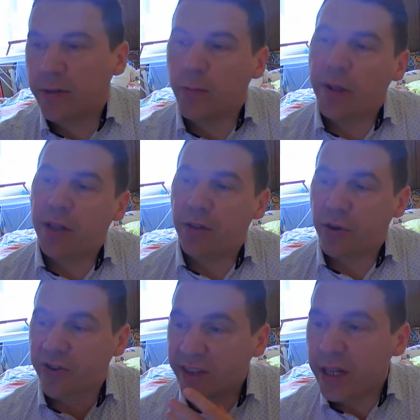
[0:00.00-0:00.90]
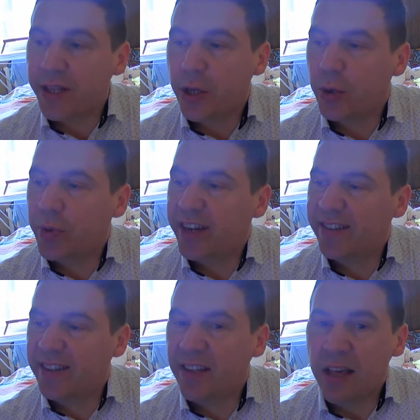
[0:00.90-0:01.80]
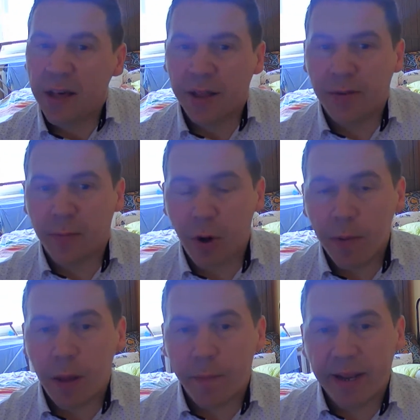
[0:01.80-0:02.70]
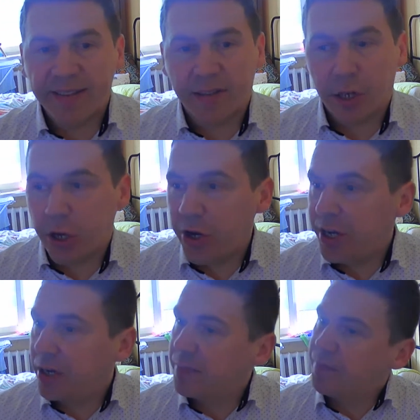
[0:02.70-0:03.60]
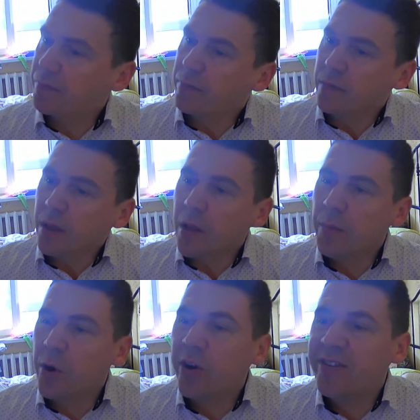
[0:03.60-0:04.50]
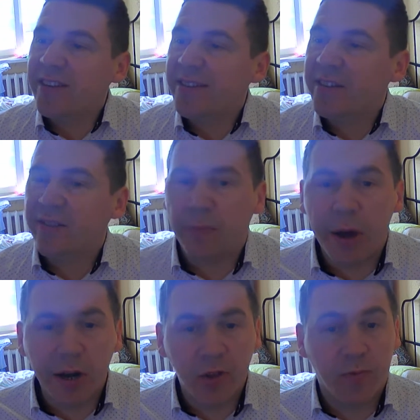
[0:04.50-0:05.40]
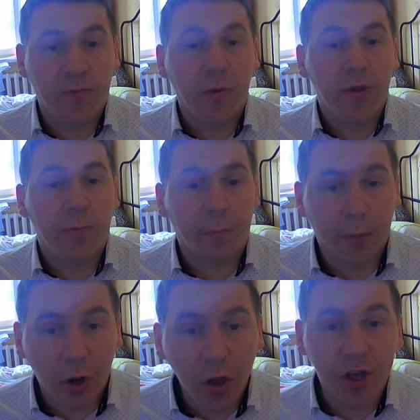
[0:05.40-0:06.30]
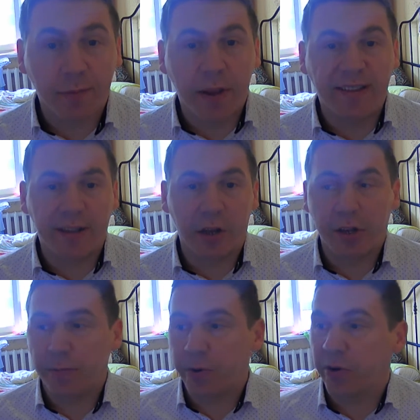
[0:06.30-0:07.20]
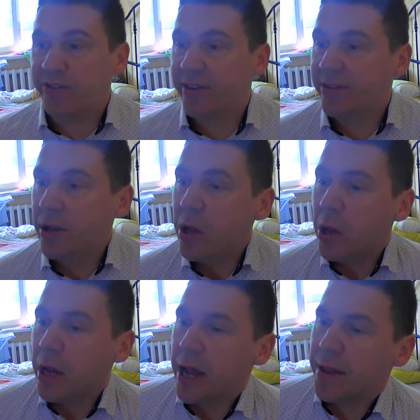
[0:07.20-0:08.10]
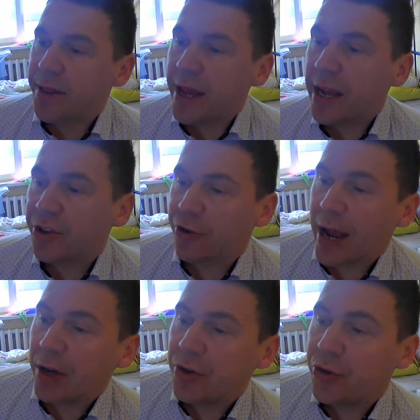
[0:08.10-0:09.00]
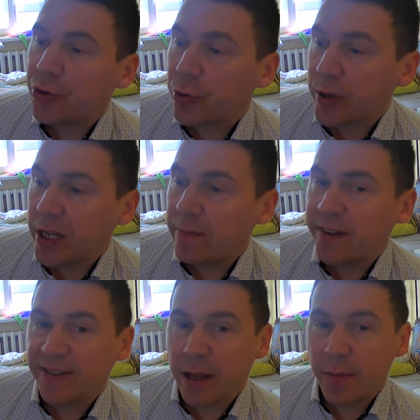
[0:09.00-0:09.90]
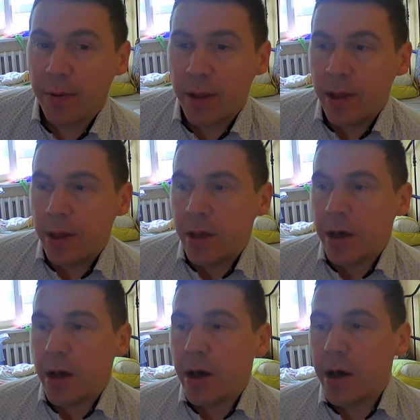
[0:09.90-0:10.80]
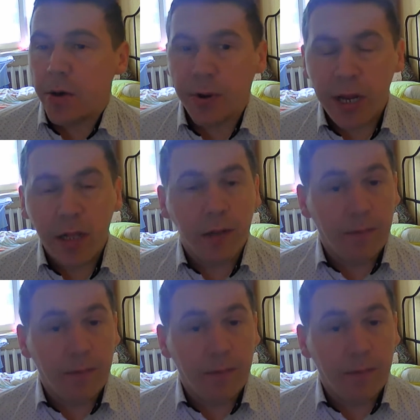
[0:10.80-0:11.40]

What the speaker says: within Roskilde University, that problem-based learning process is merged with project-based learning process, and they are trying to do even some real